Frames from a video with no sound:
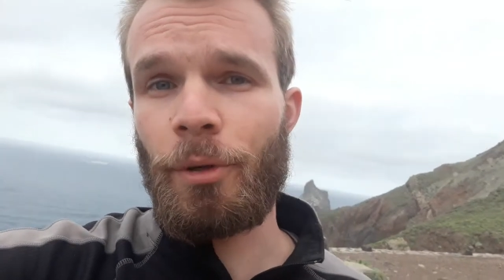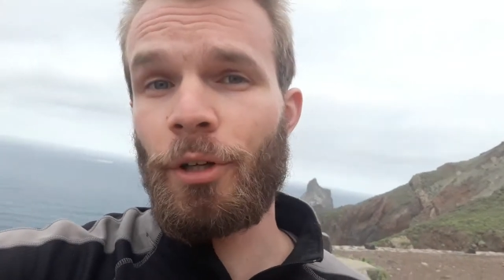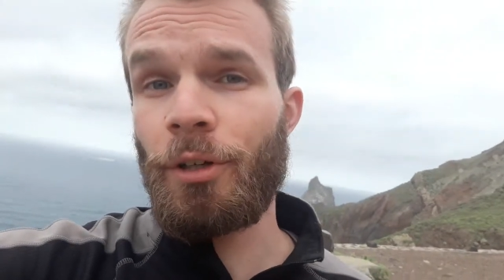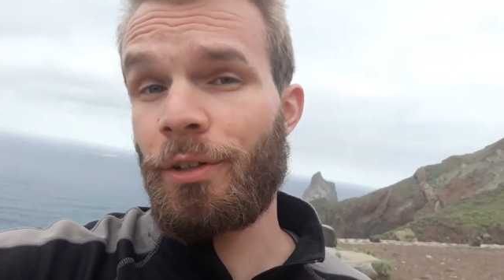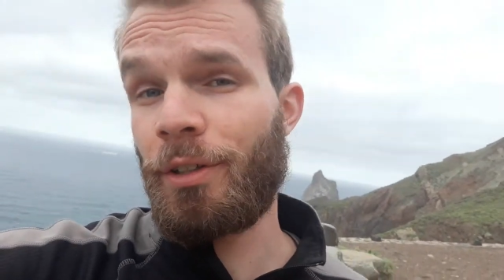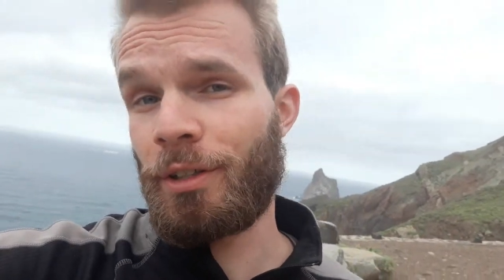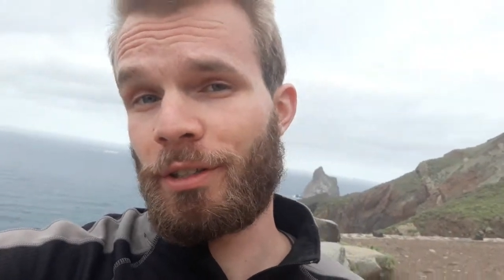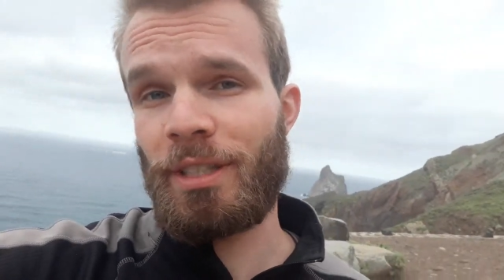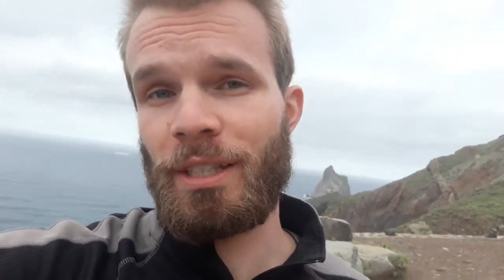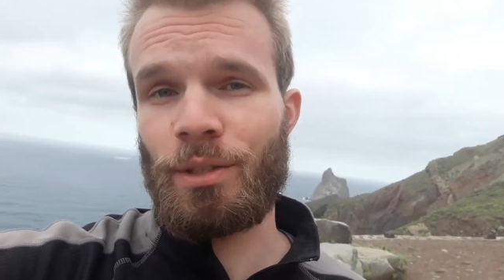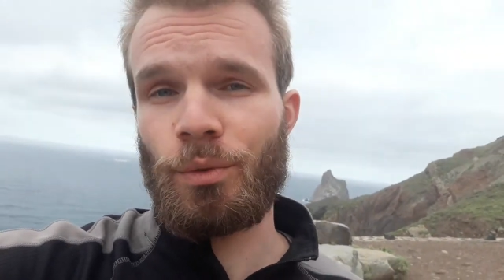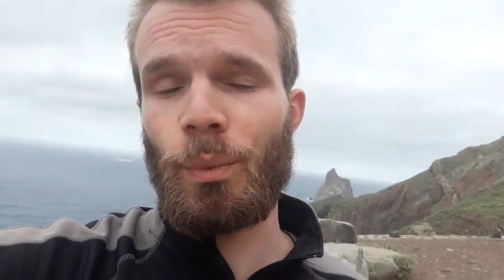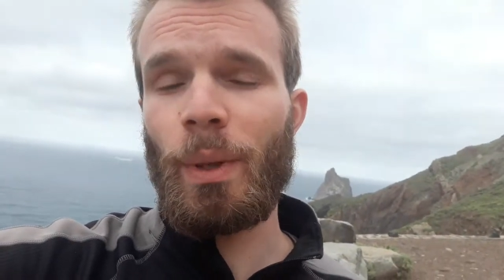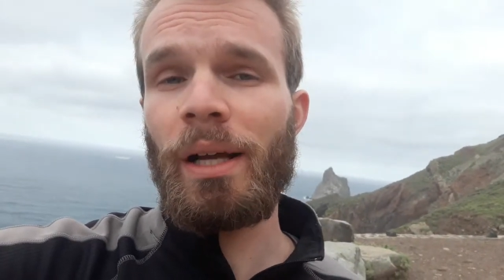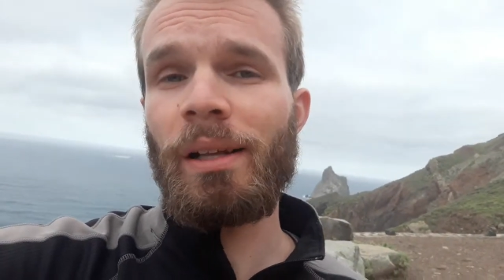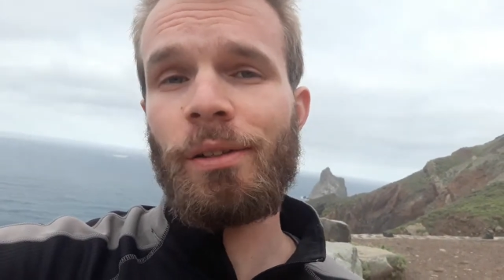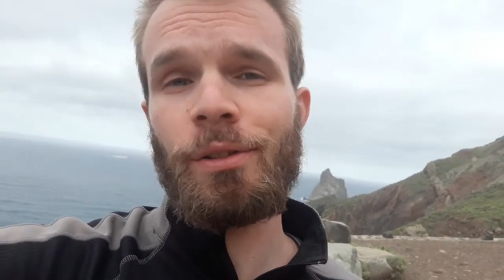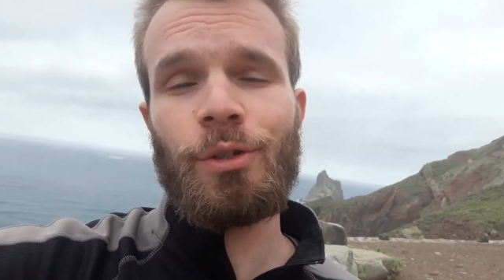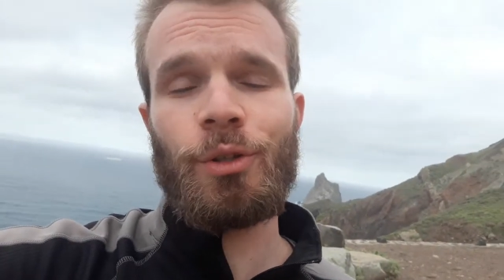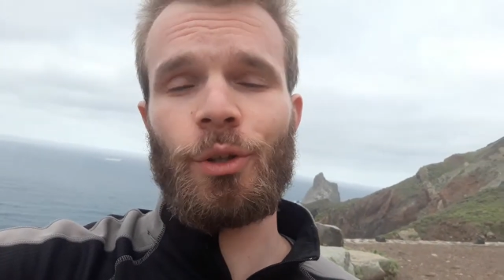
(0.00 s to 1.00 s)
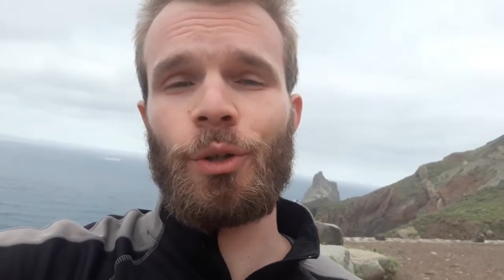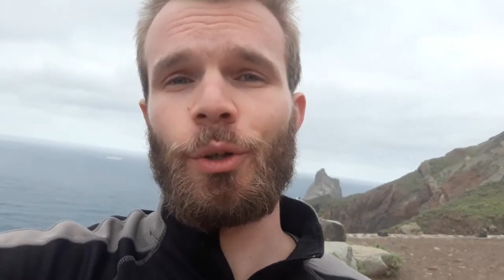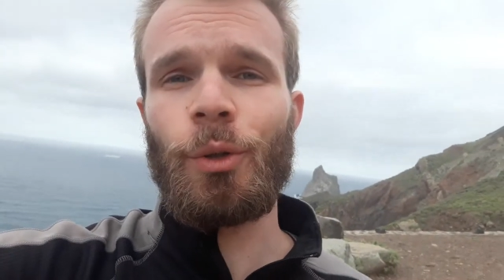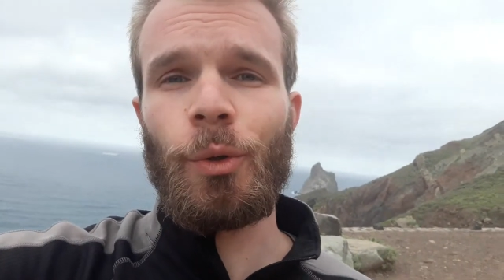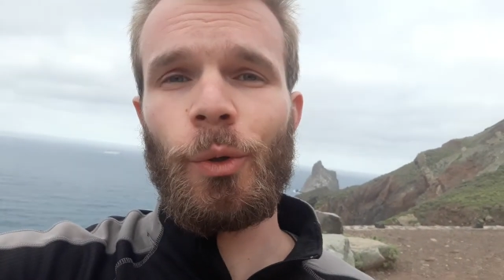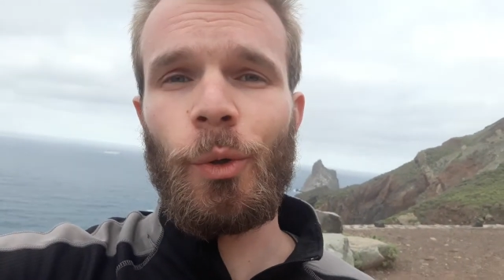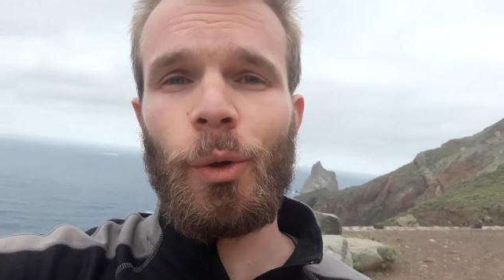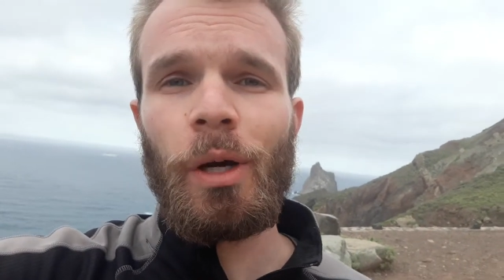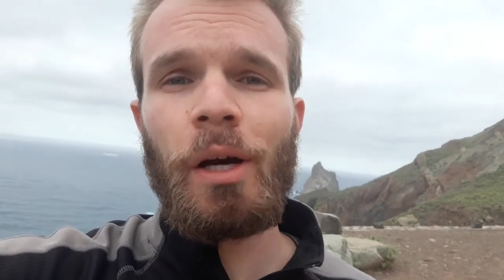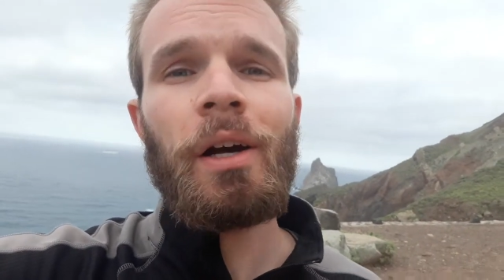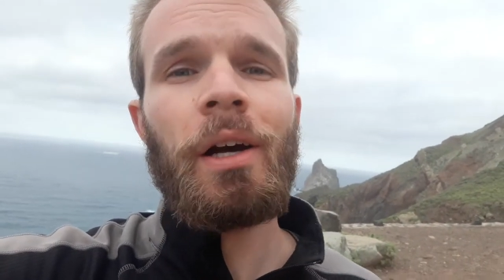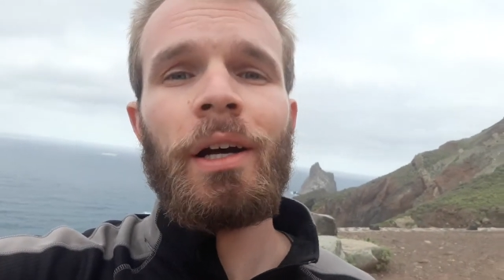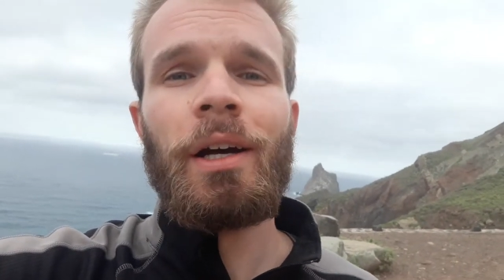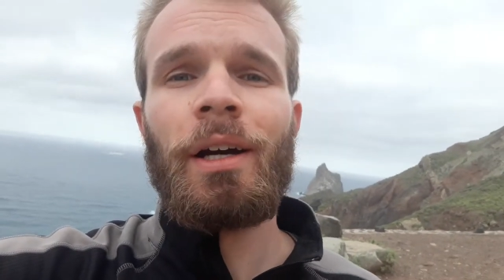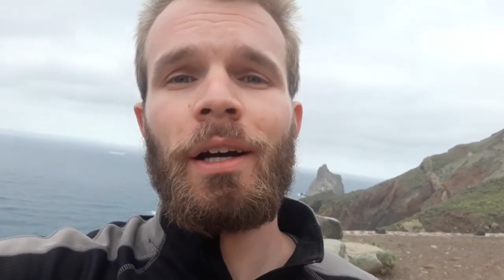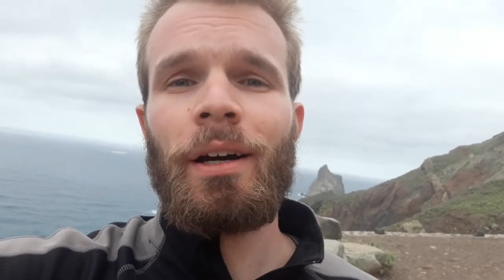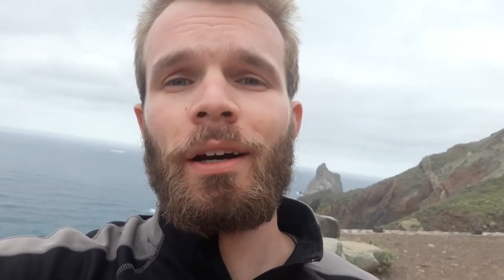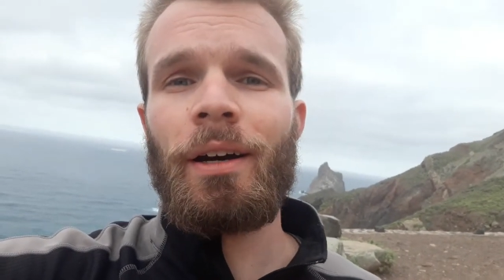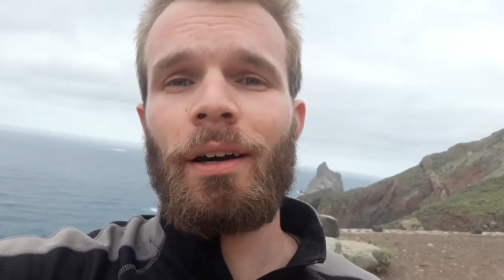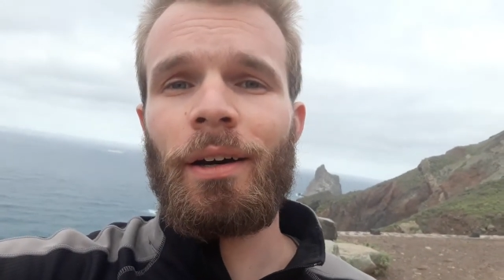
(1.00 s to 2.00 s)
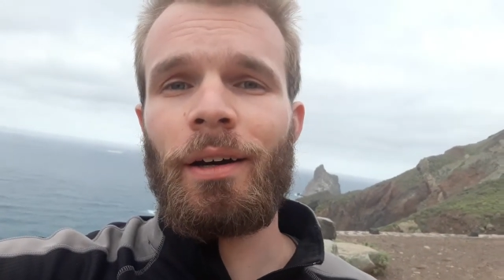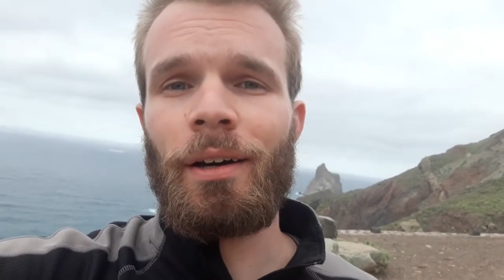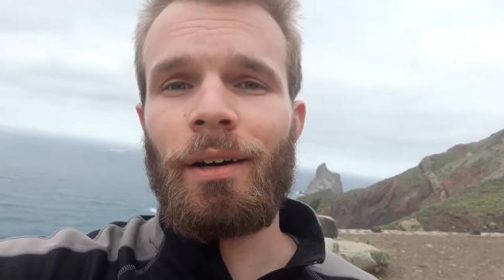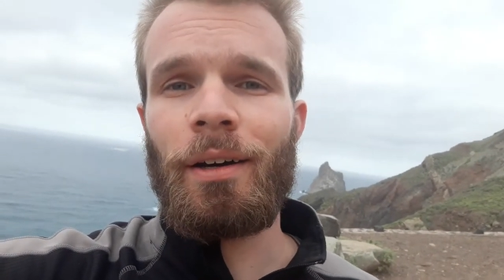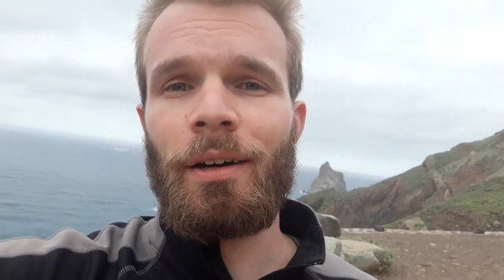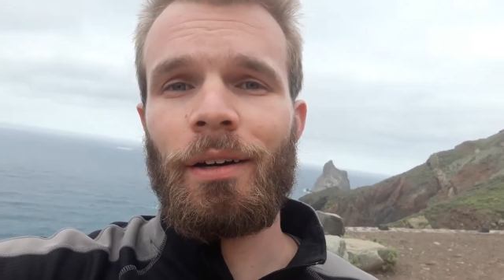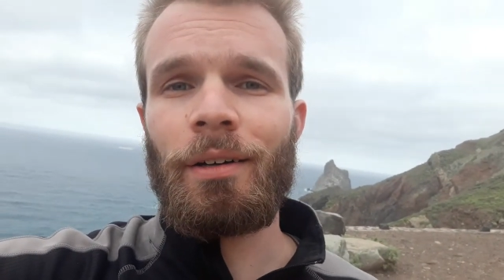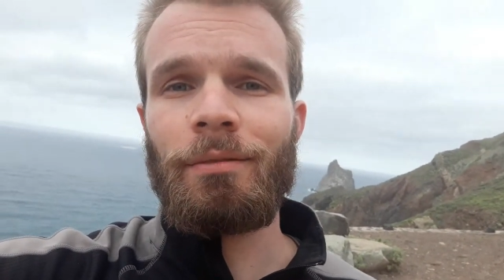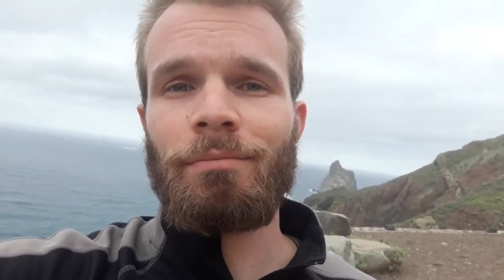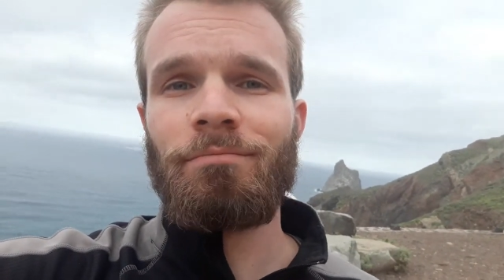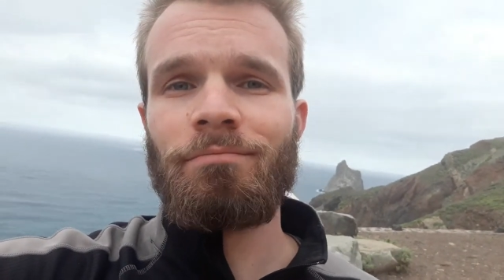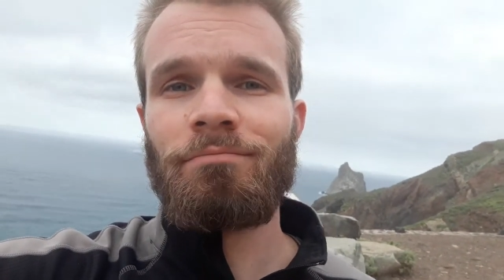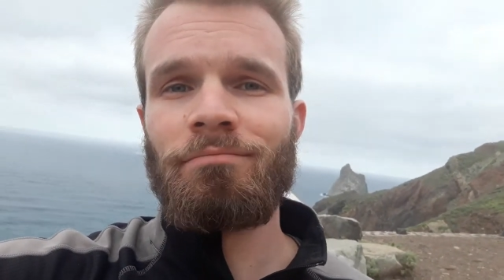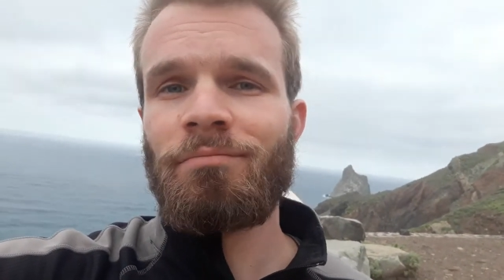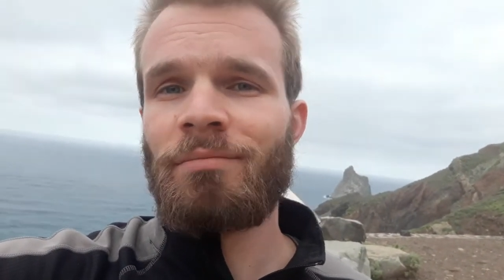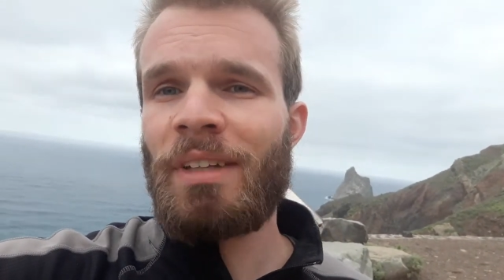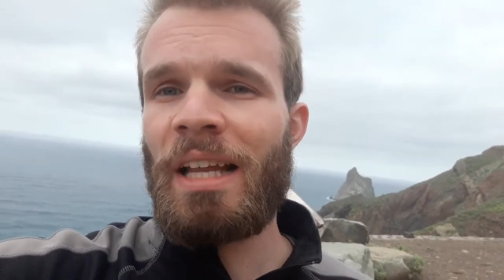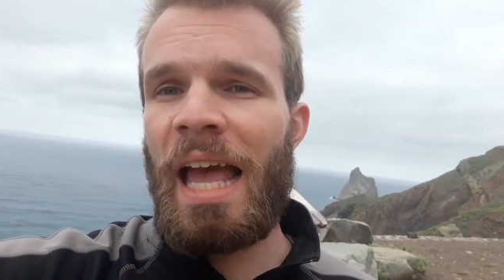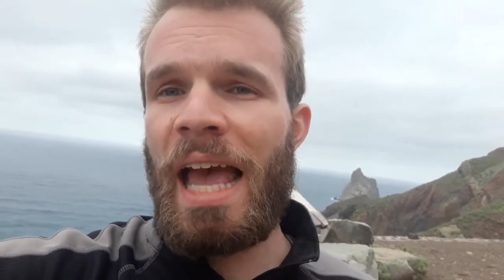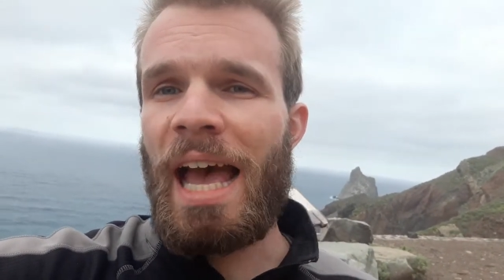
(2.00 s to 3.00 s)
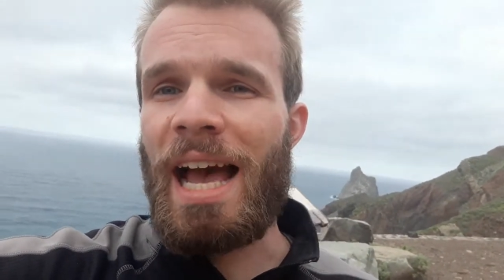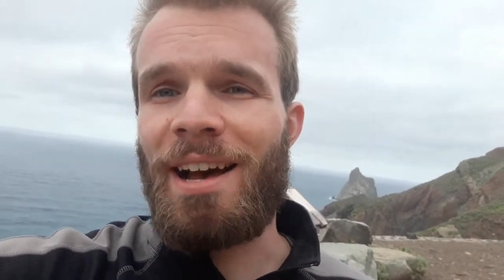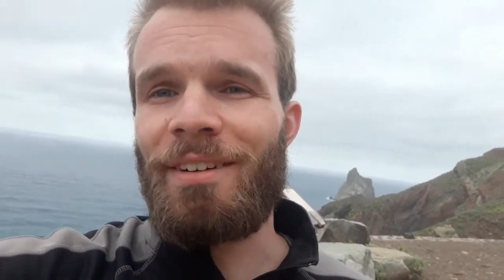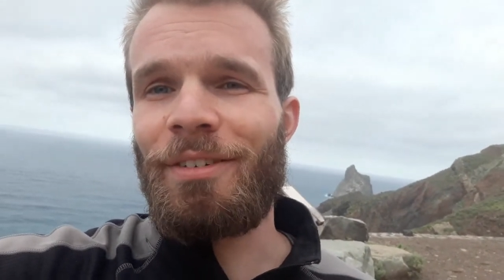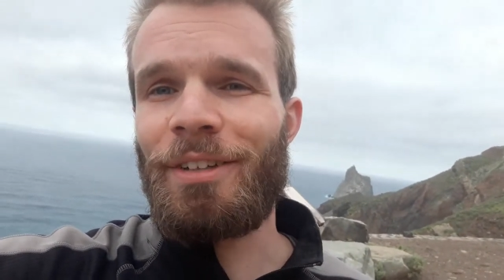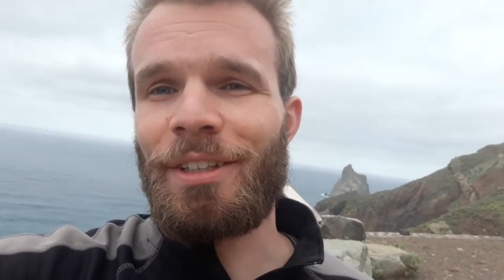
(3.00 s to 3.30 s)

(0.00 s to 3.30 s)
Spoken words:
curious as well, so have